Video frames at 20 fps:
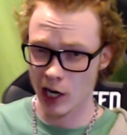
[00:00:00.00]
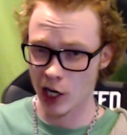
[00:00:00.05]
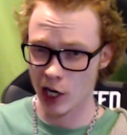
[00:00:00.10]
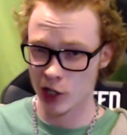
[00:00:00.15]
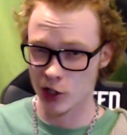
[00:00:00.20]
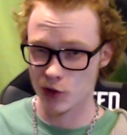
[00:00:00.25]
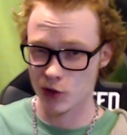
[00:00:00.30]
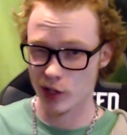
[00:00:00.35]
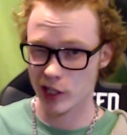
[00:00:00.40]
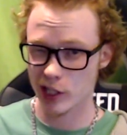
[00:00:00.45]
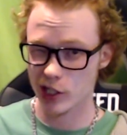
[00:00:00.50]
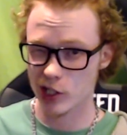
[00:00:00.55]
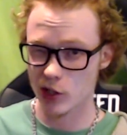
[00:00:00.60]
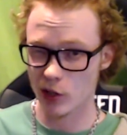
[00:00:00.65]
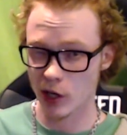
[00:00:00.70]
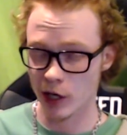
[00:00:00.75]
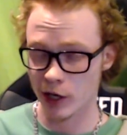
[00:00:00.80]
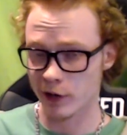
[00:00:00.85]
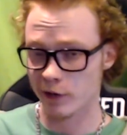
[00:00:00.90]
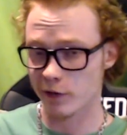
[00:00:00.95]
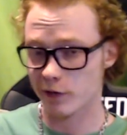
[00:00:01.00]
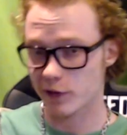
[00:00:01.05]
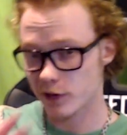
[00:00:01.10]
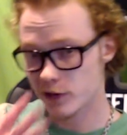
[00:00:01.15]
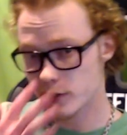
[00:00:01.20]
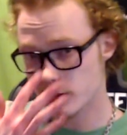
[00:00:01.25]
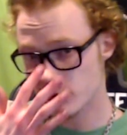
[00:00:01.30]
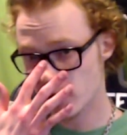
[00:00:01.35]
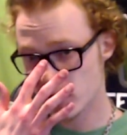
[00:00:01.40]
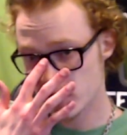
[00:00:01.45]
$100 to
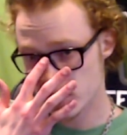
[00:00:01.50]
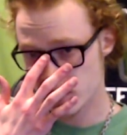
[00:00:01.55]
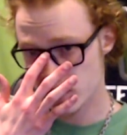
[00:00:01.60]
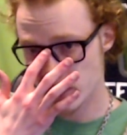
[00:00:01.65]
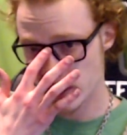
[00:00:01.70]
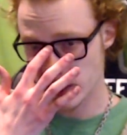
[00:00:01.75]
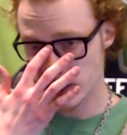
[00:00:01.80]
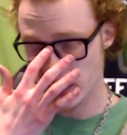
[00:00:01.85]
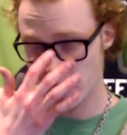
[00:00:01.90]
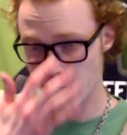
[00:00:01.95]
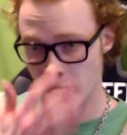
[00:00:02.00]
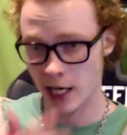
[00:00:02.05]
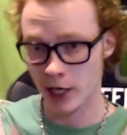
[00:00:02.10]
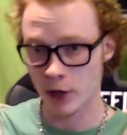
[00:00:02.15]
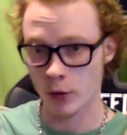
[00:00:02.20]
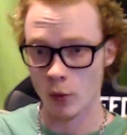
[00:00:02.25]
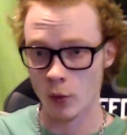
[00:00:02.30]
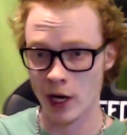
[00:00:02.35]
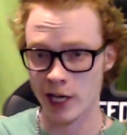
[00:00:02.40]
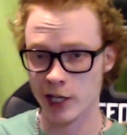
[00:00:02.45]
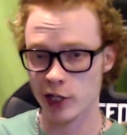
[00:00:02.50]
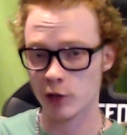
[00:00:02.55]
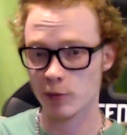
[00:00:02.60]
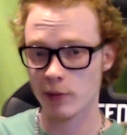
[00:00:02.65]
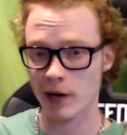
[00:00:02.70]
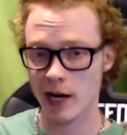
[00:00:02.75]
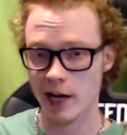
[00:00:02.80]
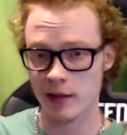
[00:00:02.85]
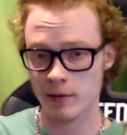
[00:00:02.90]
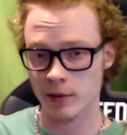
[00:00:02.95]
$150 depending on when you
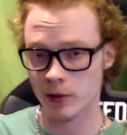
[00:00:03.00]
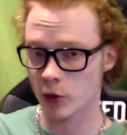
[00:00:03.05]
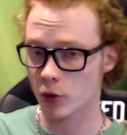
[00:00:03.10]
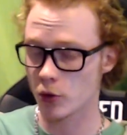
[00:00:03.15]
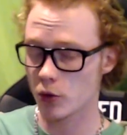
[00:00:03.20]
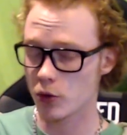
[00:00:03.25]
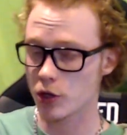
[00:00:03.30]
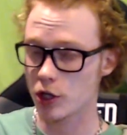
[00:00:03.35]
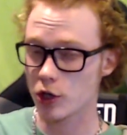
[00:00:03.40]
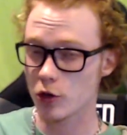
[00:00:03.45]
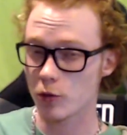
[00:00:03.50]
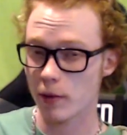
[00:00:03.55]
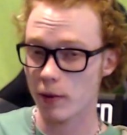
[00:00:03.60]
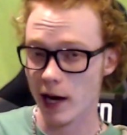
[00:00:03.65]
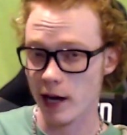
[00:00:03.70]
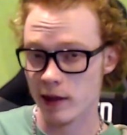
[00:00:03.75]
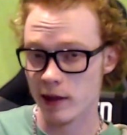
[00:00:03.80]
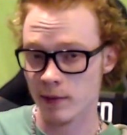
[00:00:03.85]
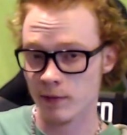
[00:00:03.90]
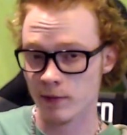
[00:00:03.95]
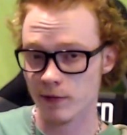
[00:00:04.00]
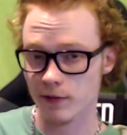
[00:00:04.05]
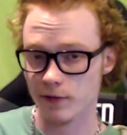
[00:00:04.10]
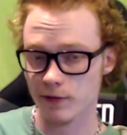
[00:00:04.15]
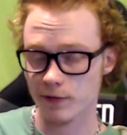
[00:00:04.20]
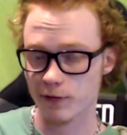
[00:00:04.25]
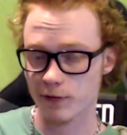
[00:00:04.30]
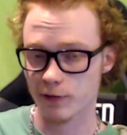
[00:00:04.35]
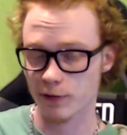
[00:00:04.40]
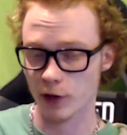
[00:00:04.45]
buy them and who you buy them
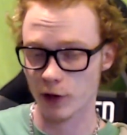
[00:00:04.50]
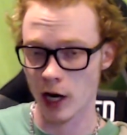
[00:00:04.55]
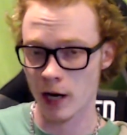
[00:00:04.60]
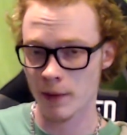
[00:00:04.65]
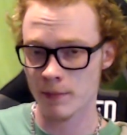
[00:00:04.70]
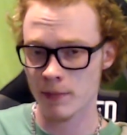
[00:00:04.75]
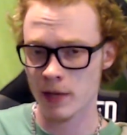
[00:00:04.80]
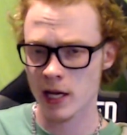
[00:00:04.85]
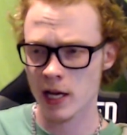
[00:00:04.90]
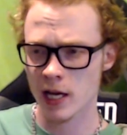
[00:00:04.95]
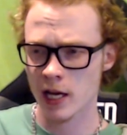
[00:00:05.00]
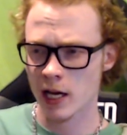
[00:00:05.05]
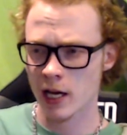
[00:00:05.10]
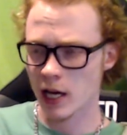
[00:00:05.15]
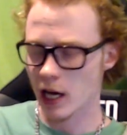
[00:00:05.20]
from.